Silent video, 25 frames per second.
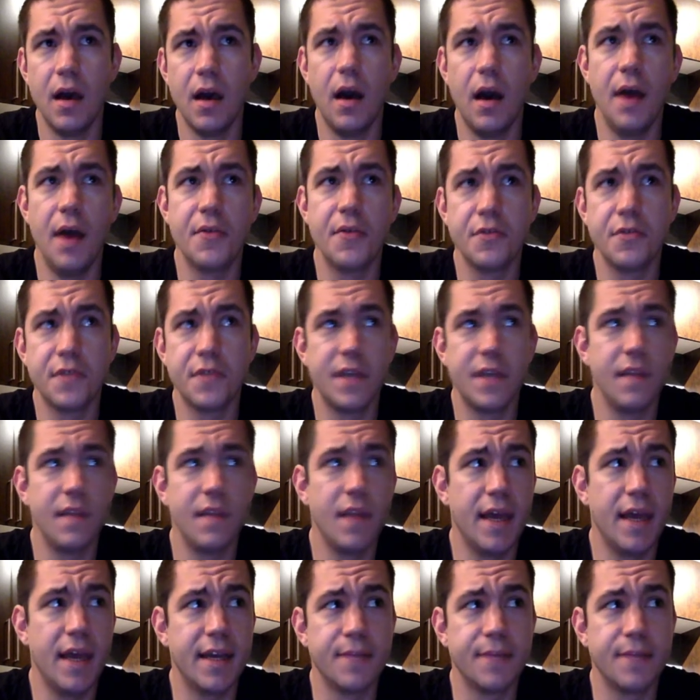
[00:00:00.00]
other than
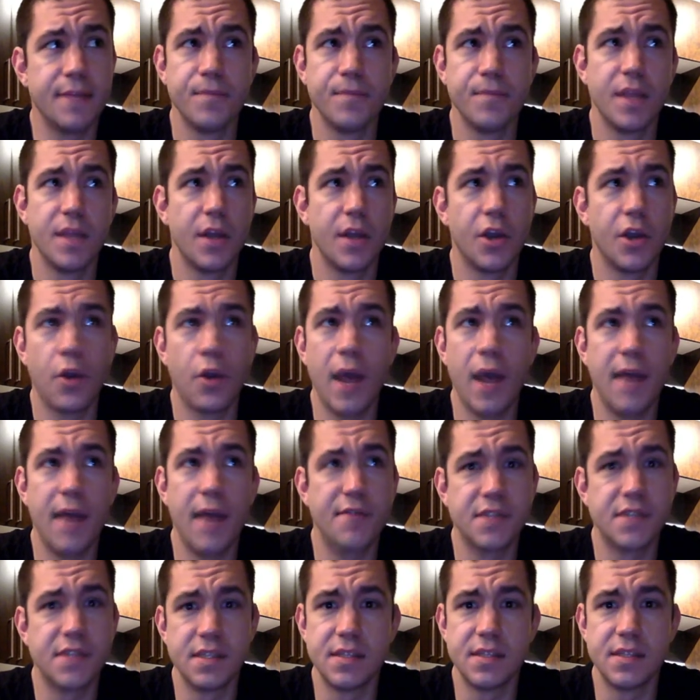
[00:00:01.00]
like
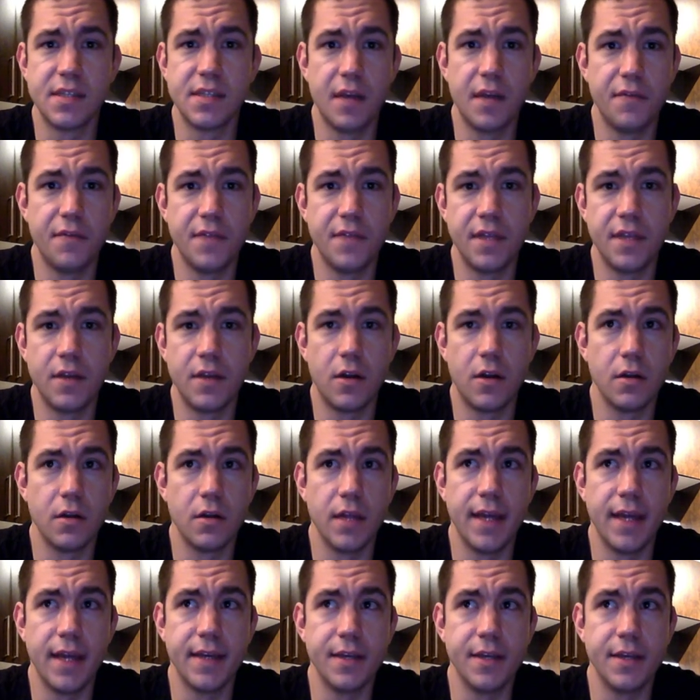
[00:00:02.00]
graphs and stuff that are
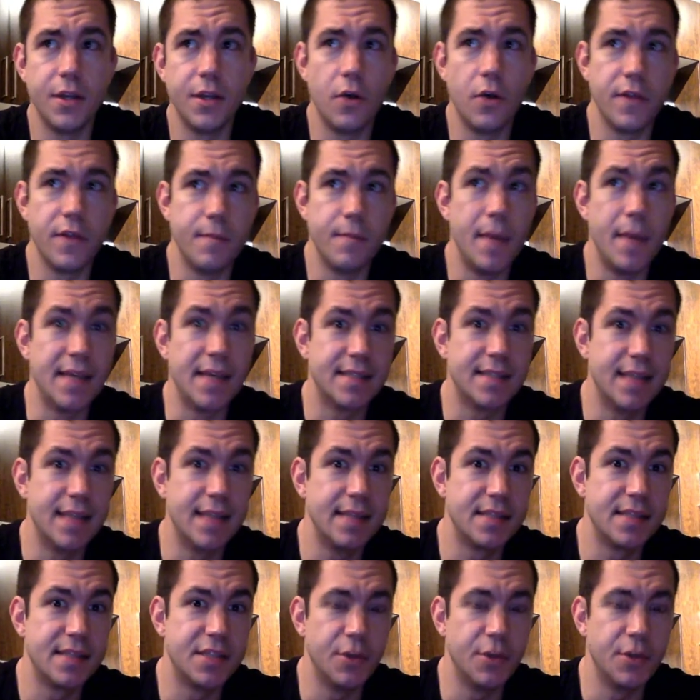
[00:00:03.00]
like you know that make
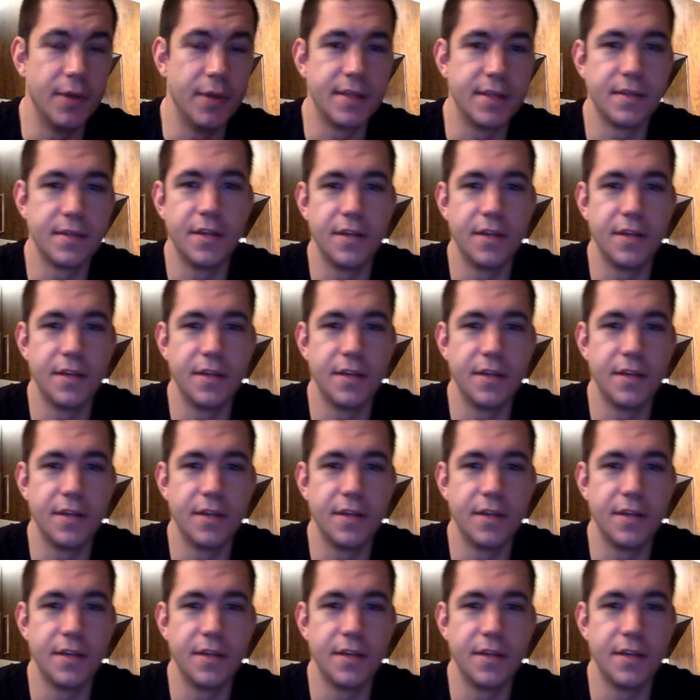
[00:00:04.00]
sense to it.